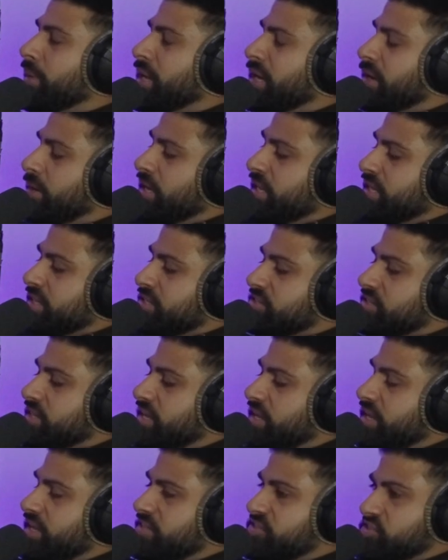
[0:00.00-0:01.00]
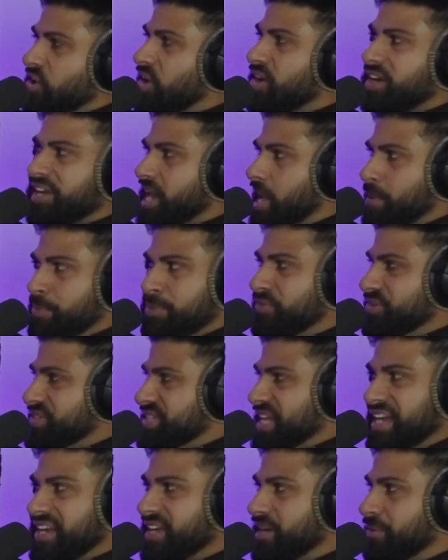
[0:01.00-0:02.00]
But it's not going to happen for
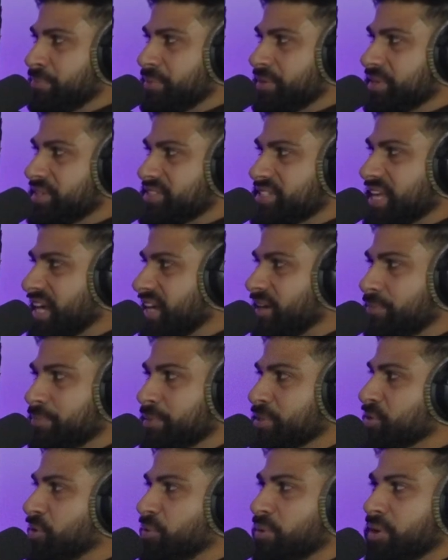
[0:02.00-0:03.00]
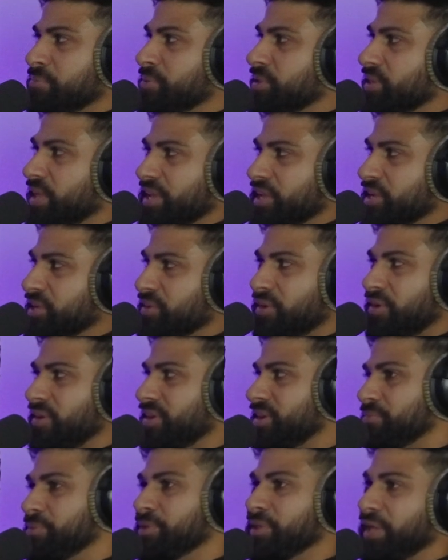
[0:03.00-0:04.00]
tech companies. Tech companies all want to be like
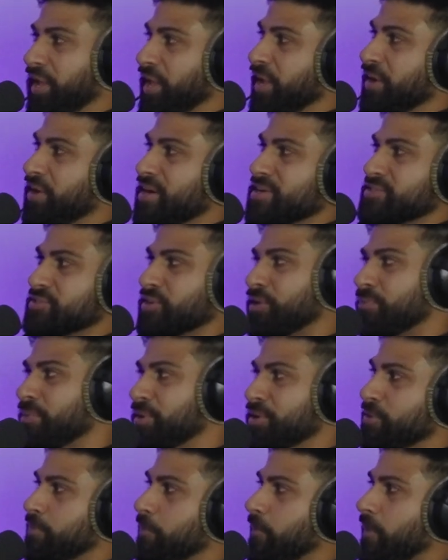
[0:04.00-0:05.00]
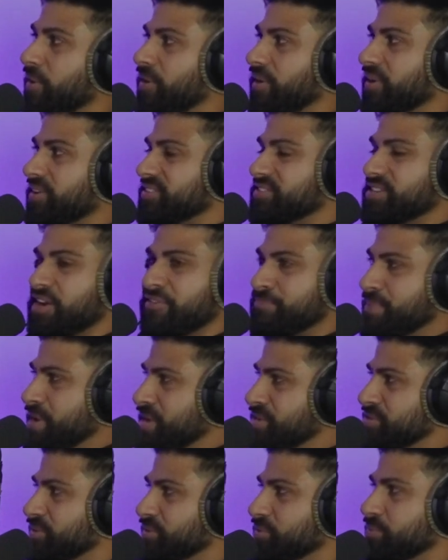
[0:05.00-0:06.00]
Elon and be like, hey guys, look at my new product. Jeff
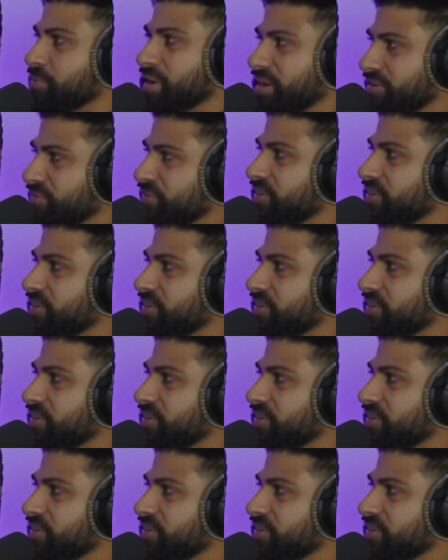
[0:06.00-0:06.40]
Bezos, whatever.